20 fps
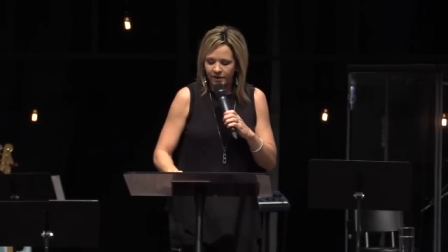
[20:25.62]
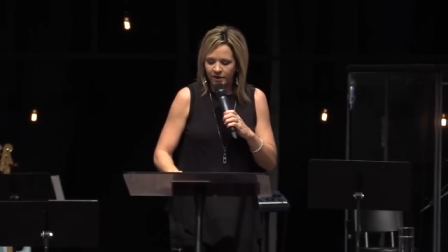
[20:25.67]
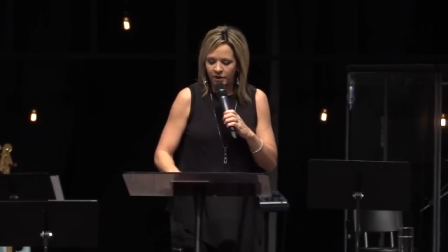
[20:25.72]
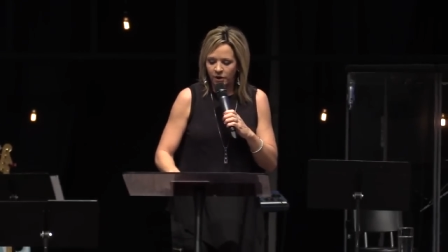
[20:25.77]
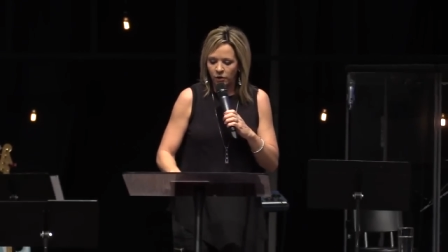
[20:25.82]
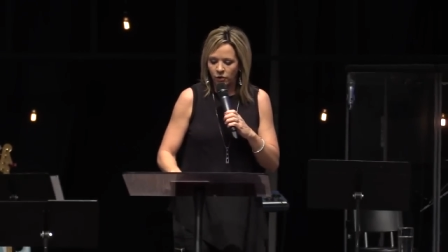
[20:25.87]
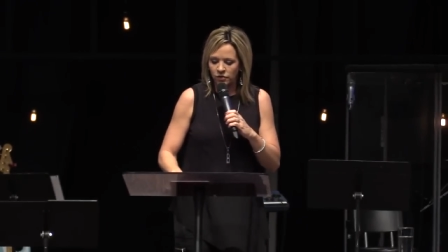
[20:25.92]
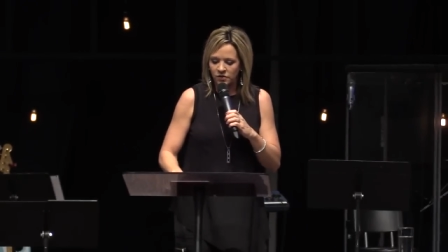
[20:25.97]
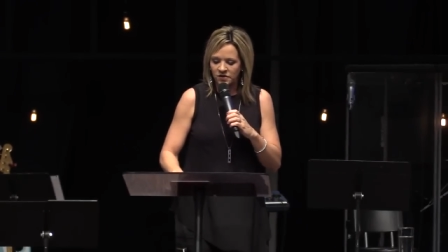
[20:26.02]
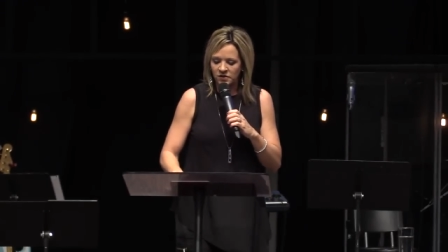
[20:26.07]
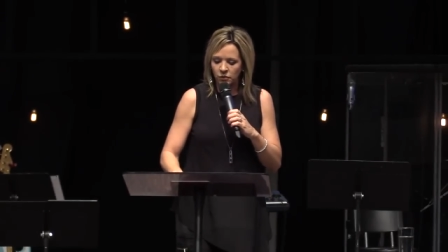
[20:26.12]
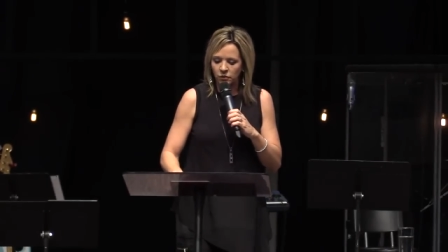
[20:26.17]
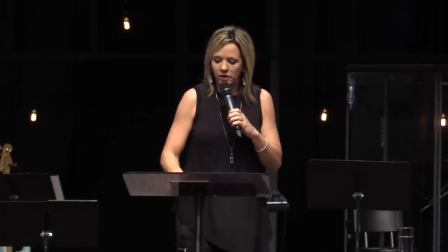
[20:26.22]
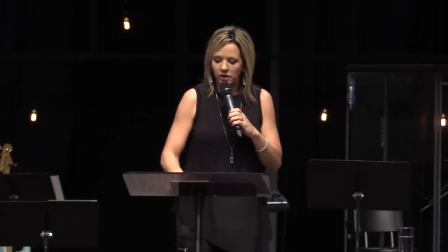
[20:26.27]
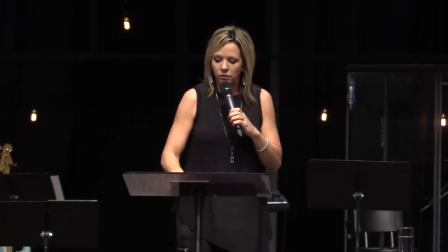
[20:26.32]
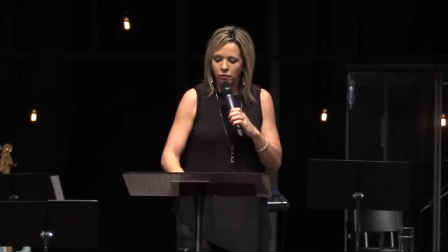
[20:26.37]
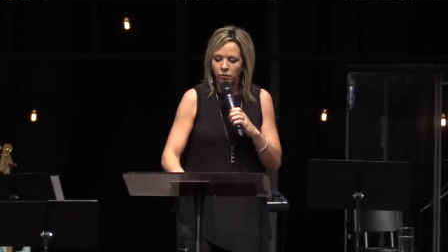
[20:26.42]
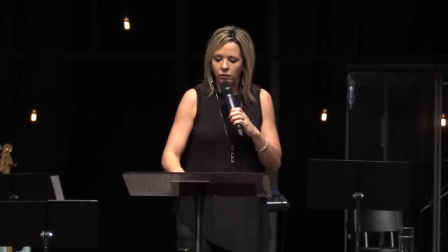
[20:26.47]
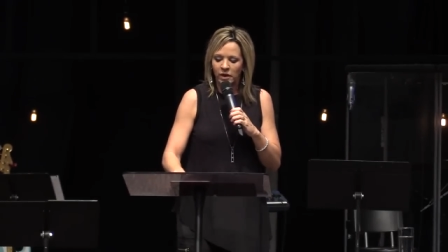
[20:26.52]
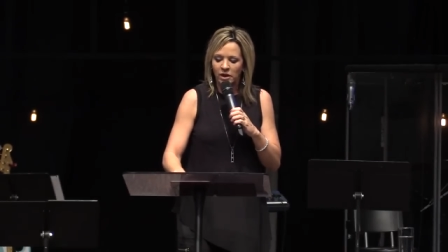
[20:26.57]
you know, so
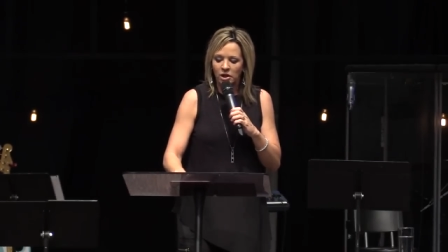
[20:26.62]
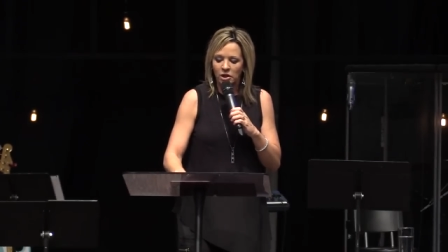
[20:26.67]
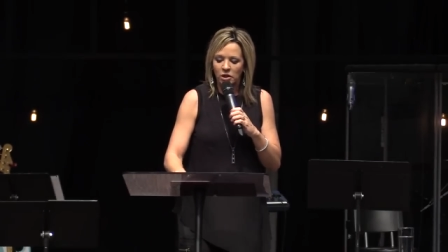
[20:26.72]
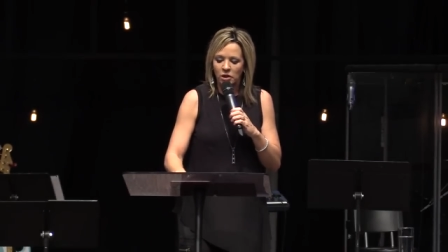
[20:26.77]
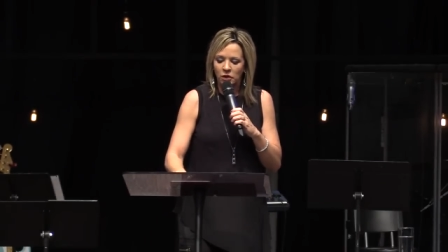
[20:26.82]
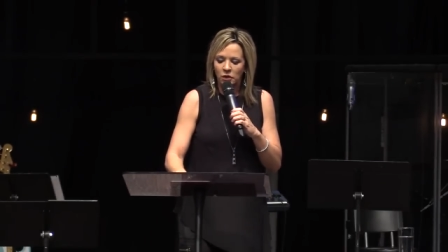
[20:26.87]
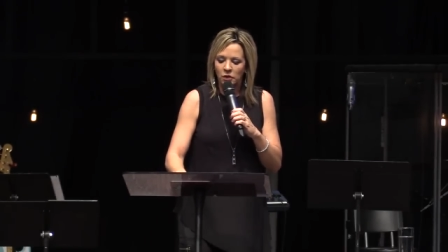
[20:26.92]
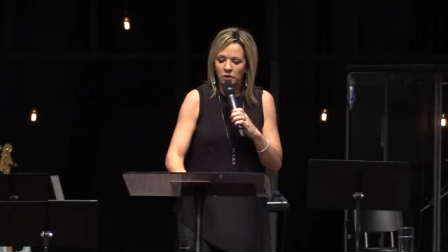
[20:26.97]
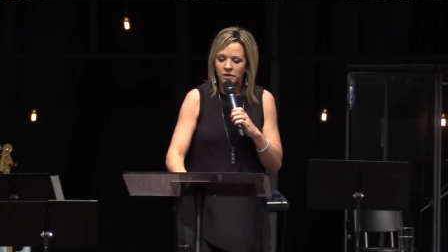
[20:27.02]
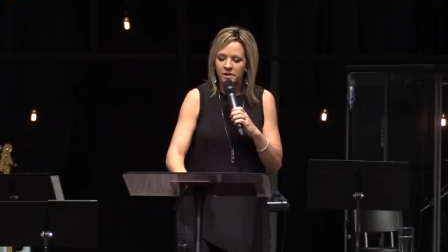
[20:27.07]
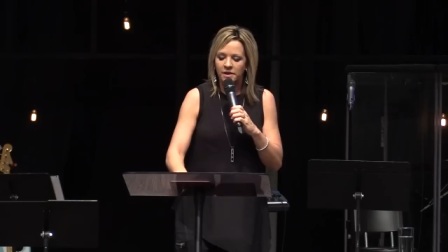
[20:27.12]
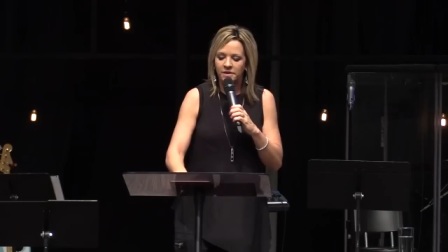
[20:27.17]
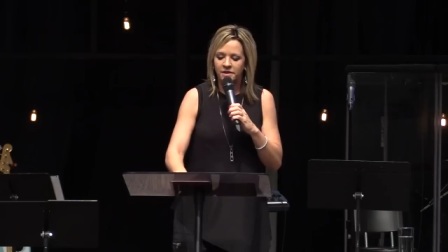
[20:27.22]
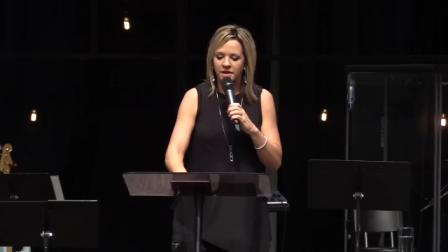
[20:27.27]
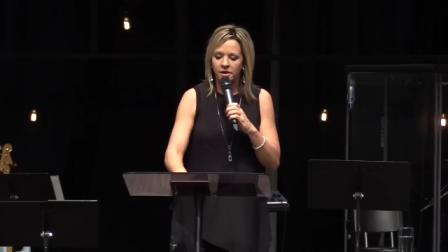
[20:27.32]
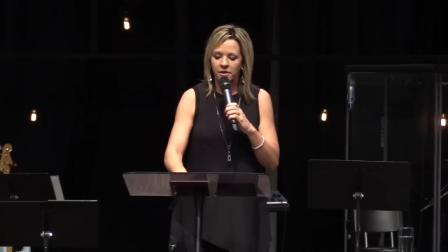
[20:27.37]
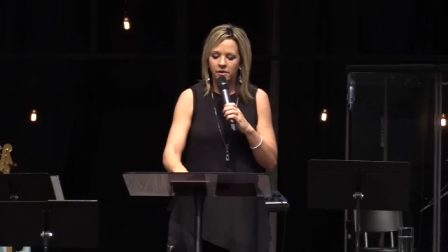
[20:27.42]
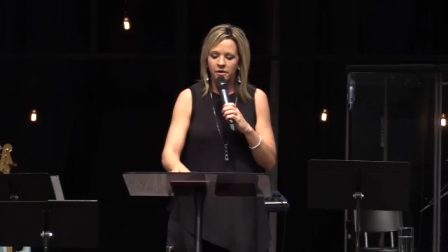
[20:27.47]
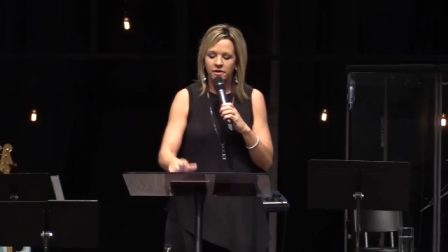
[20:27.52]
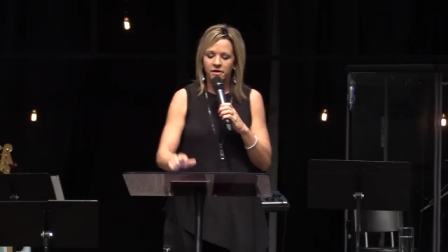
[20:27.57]
we we learn that
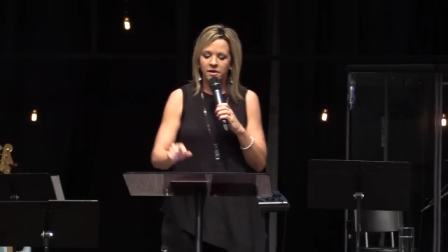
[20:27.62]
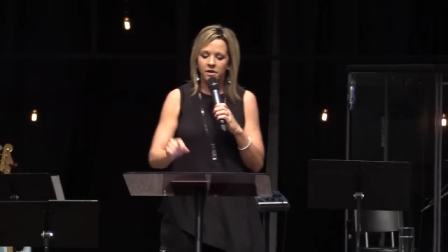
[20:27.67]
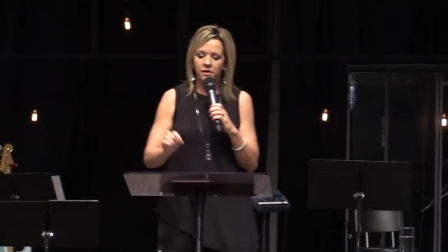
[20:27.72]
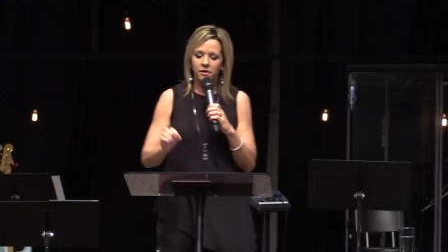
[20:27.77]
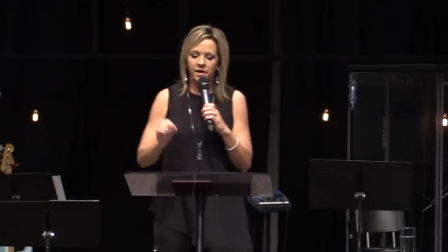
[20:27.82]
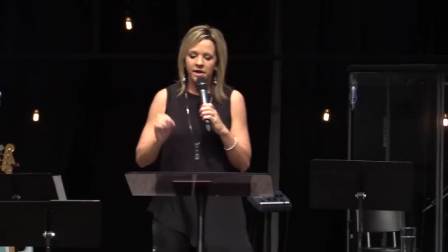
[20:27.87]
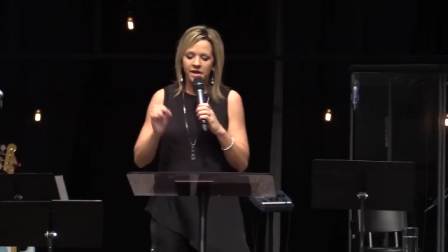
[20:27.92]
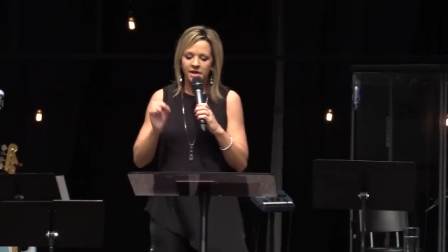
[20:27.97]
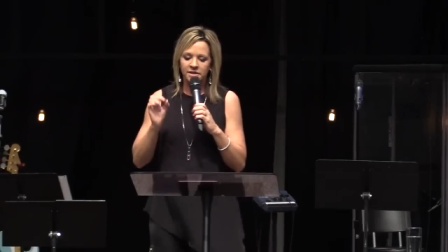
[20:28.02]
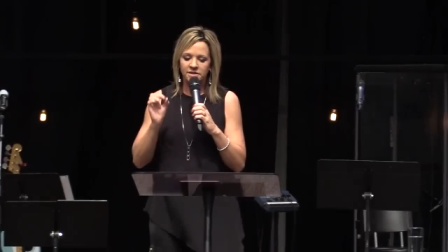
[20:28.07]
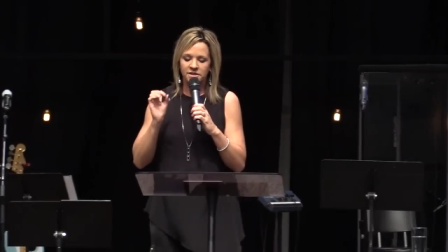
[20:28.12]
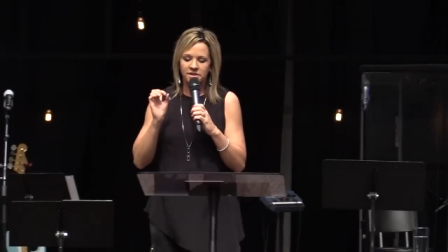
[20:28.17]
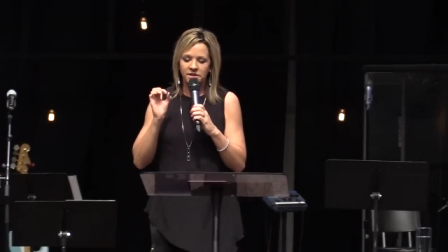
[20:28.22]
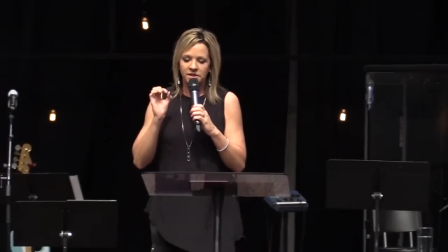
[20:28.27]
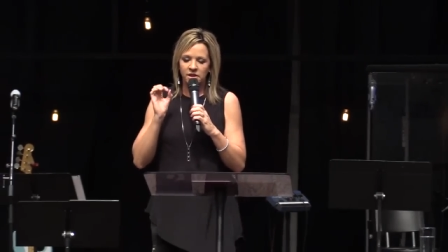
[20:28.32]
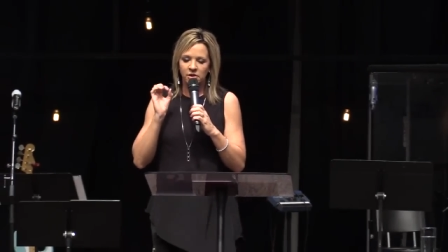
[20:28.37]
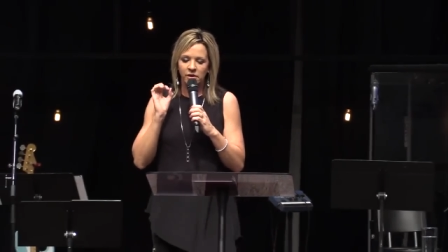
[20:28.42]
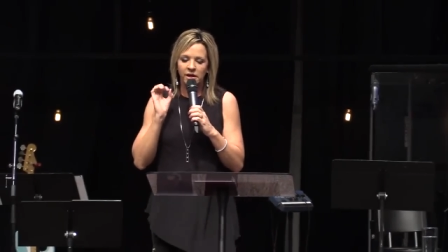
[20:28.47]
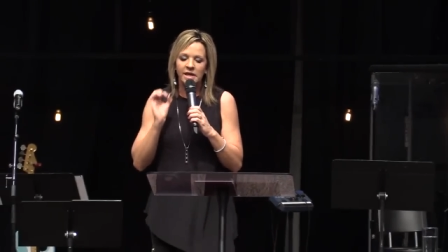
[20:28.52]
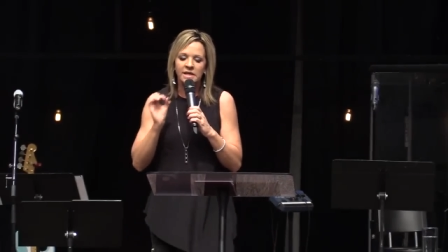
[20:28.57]
there there is
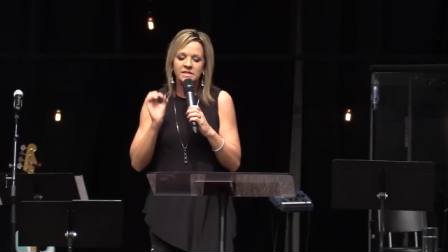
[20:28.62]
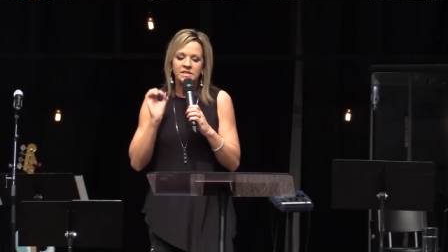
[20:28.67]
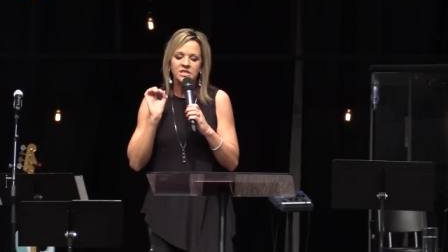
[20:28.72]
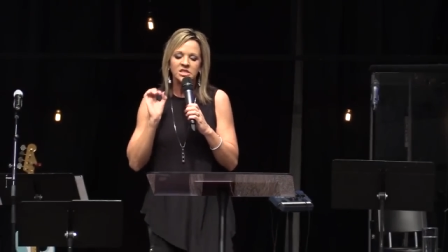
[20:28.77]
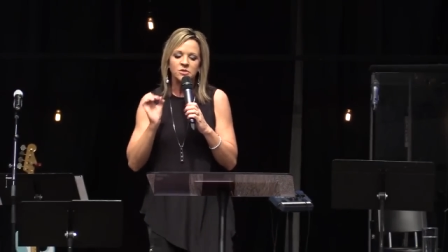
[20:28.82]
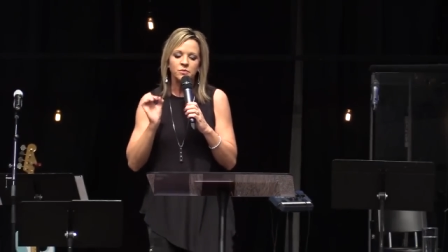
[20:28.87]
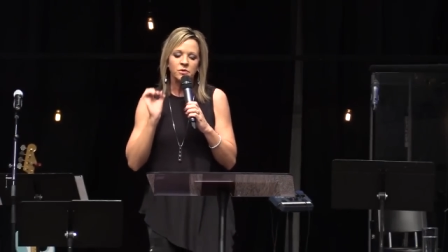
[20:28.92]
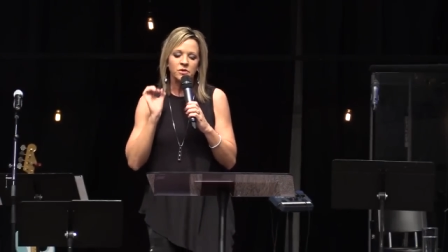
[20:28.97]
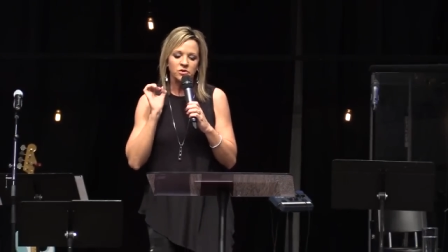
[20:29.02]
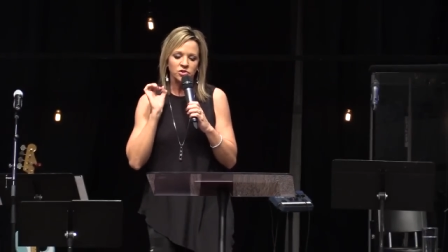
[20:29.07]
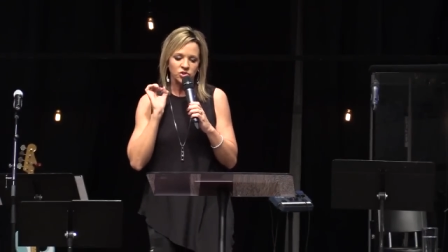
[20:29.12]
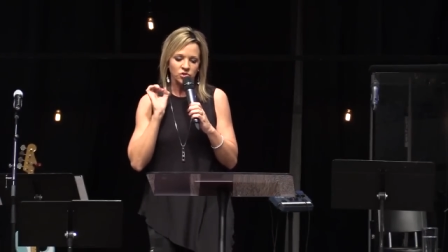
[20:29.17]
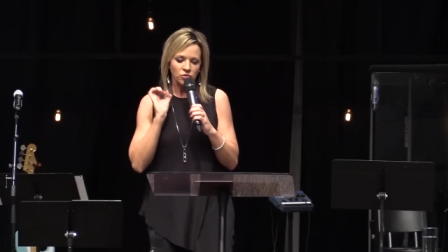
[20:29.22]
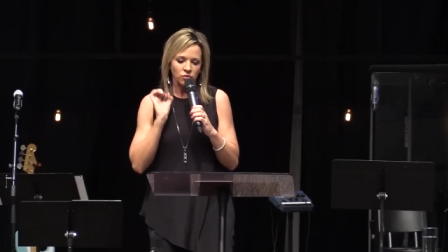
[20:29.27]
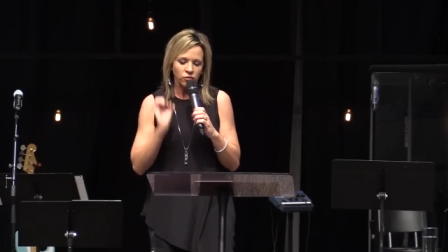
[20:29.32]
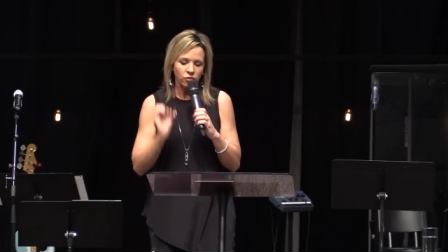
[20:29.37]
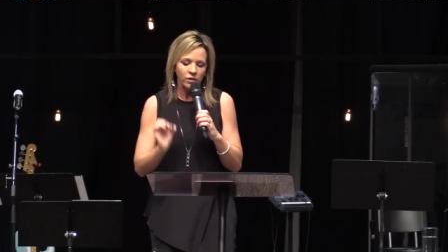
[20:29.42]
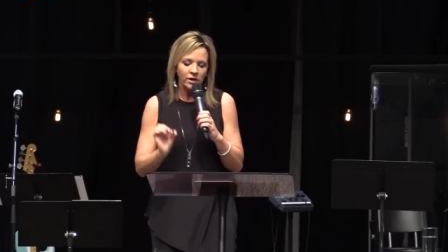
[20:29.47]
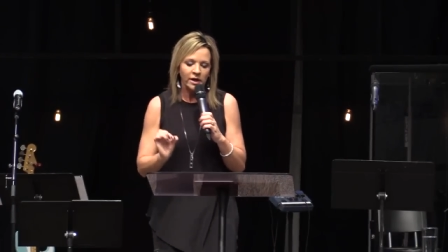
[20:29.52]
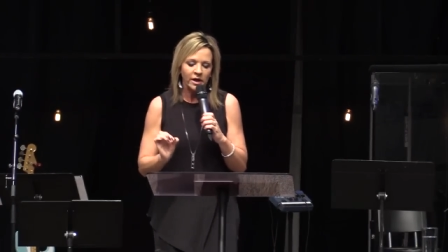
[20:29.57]
there is a spiritual
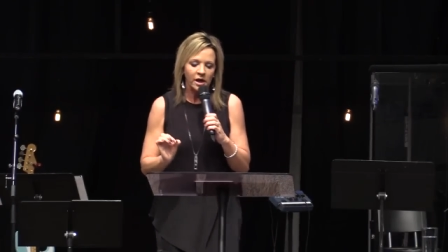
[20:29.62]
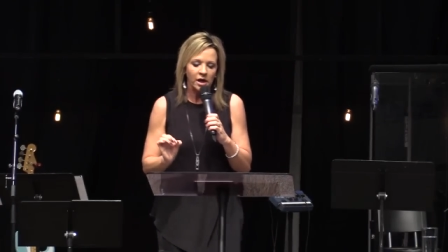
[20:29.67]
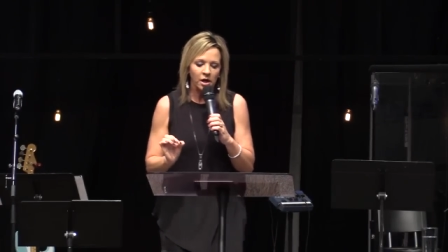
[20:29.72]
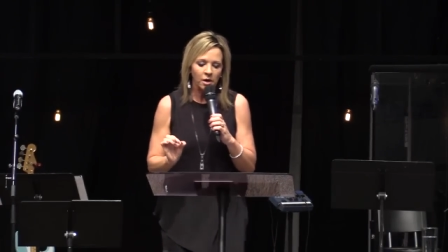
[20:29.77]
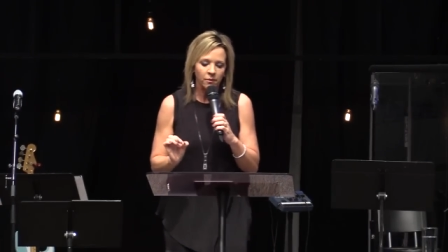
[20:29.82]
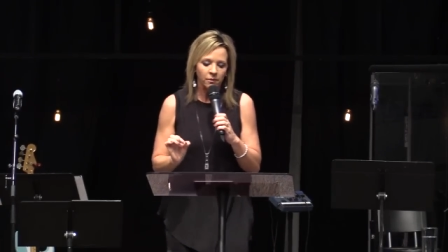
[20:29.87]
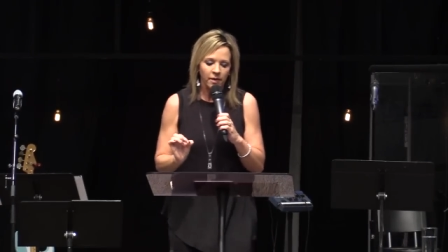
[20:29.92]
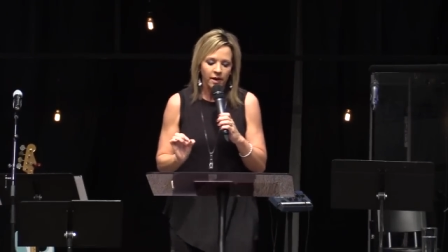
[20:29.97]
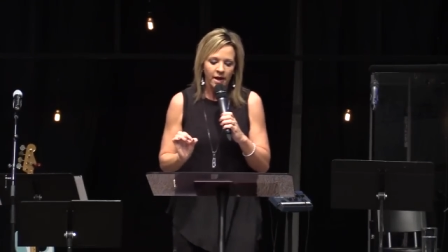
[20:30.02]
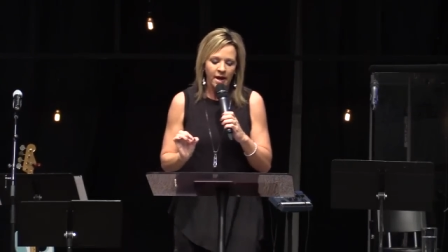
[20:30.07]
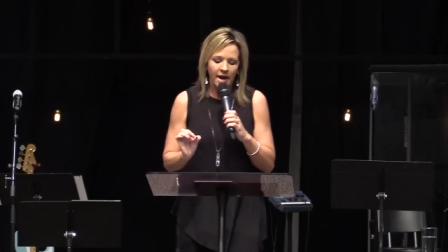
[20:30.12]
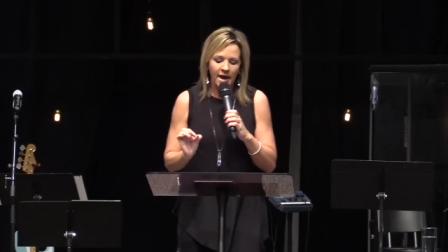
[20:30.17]
realm